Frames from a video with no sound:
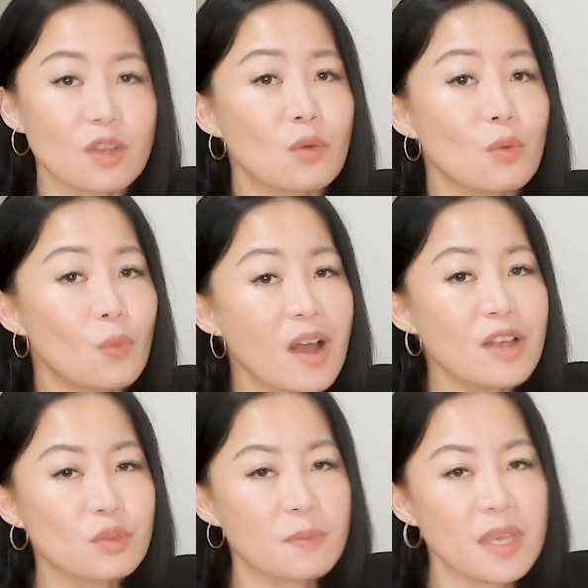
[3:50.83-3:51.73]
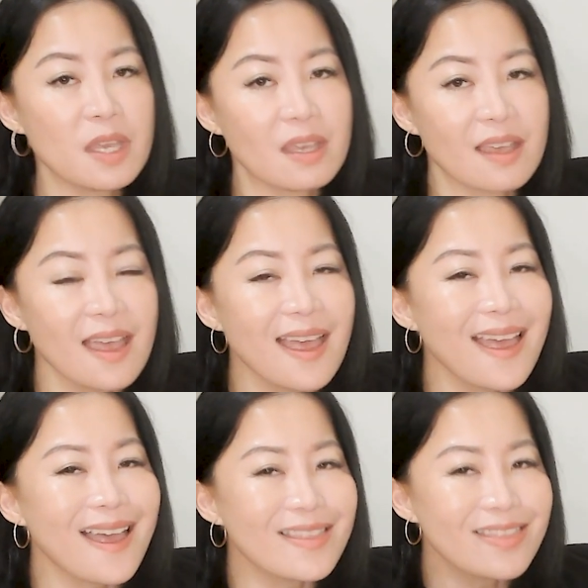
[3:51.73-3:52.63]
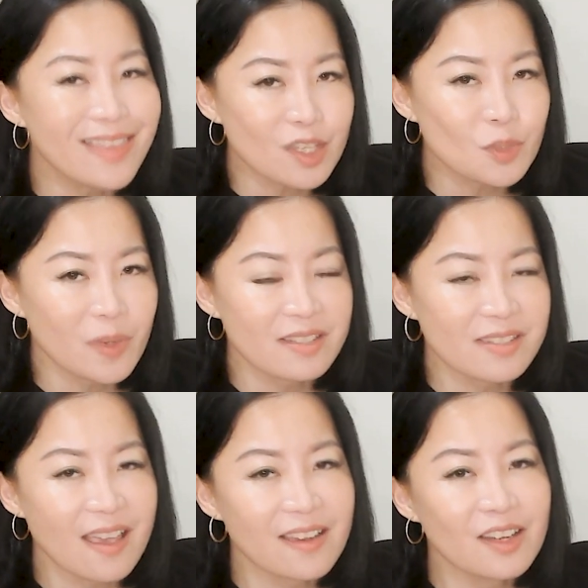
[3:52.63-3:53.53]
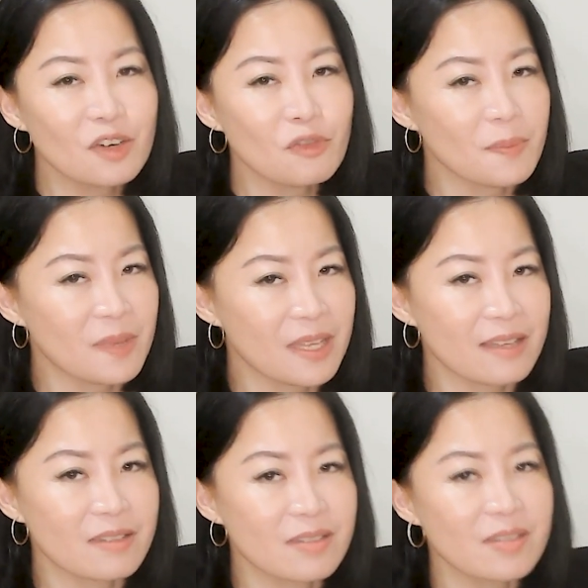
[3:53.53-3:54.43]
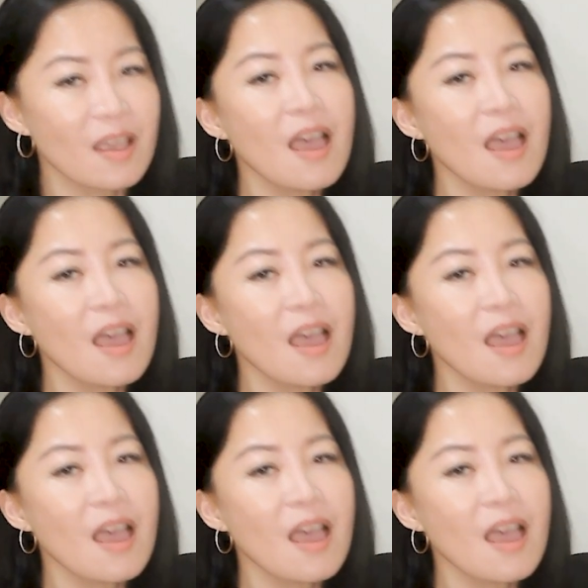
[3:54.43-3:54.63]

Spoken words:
you want to be. And that's where the cycle repeats.